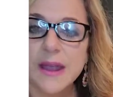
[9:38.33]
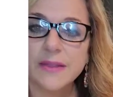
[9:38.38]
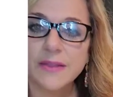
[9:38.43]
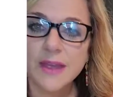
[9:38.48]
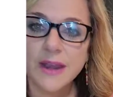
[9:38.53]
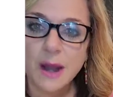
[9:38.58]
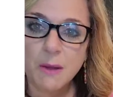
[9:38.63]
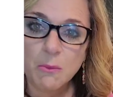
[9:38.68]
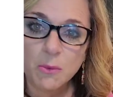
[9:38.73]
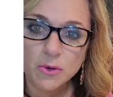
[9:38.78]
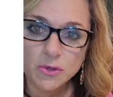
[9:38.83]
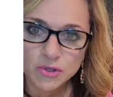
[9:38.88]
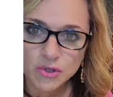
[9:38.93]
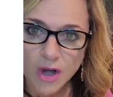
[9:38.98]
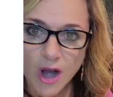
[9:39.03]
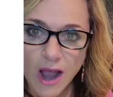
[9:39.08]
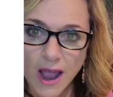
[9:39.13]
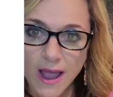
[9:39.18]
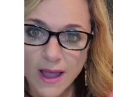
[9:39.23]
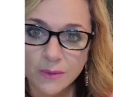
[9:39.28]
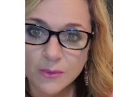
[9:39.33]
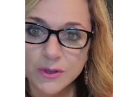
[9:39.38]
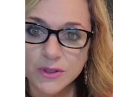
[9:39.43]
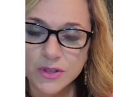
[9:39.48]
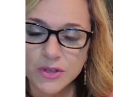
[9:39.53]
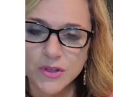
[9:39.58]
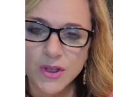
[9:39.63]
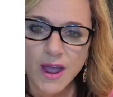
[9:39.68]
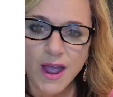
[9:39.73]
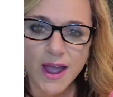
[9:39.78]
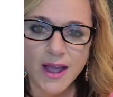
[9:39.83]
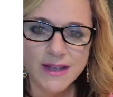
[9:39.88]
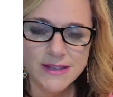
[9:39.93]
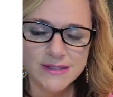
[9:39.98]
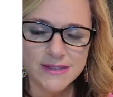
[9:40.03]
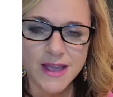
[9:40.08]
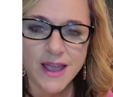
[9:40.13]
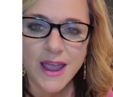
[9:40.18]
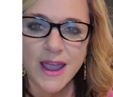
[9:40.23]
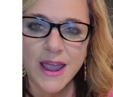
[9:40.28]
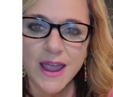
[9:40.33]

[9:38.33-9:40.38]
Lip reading: and then I'm going to try it with you guys,